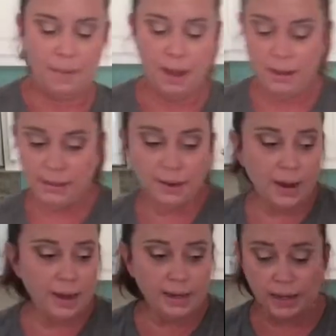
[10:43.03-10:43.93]
also
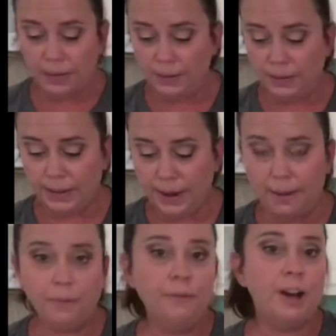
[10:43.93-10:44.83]
going to do
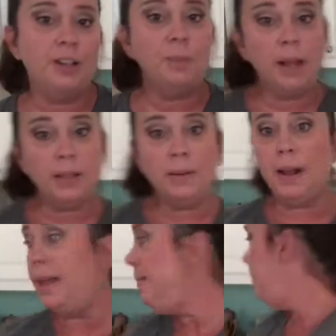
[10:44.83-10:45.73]
some fresh
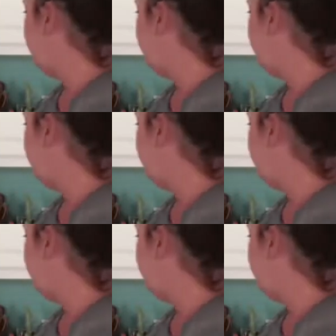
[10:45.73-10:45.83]
mozzarella.